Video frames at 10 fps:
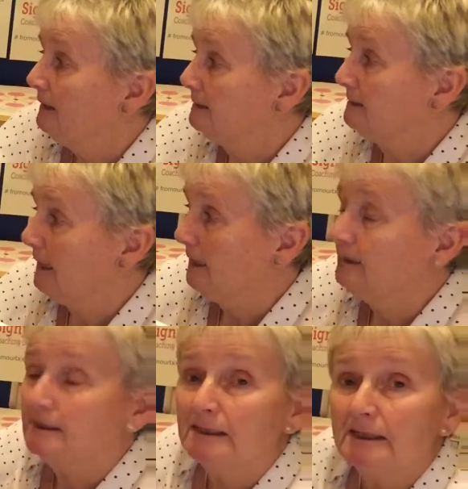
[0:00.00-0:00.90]
And
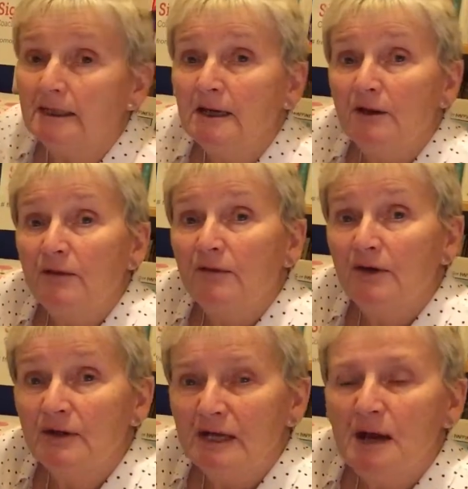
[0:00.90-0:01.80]
secondly,
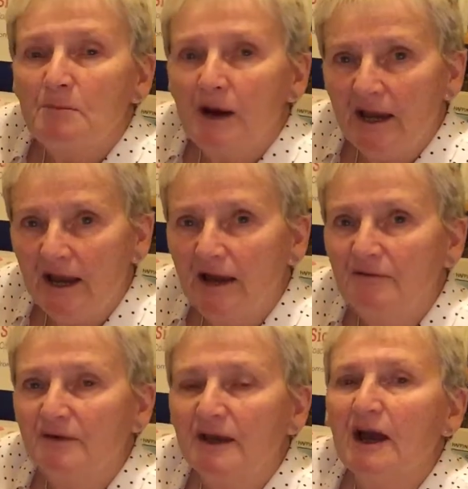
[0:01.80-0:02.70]
that by
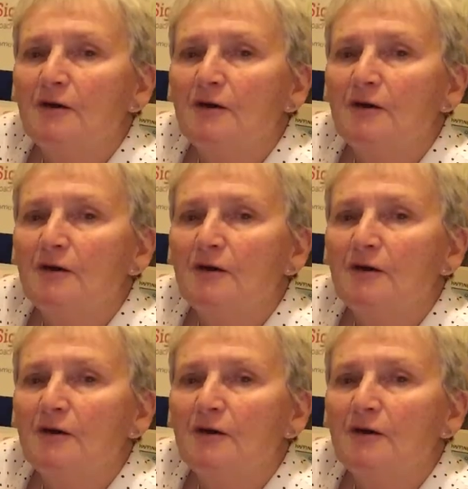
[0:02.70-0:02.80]
having